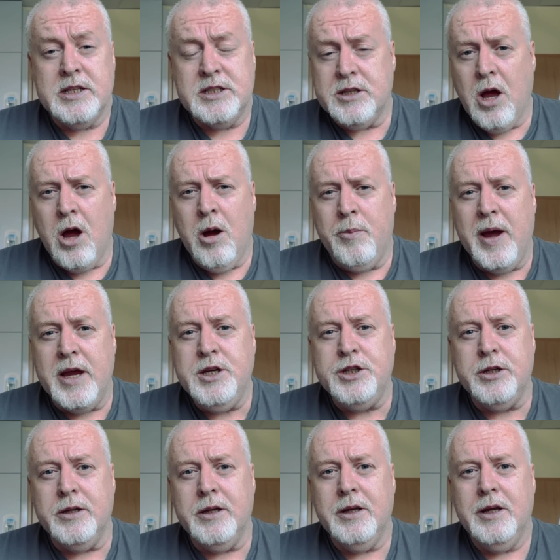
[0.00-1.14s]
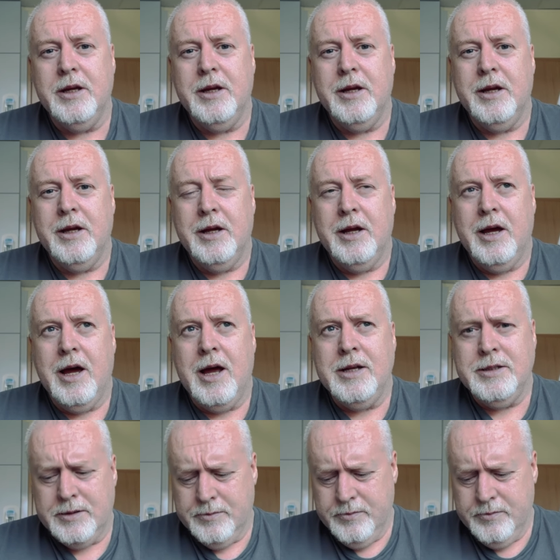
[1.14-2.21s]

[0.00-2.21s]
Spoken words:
star patient. And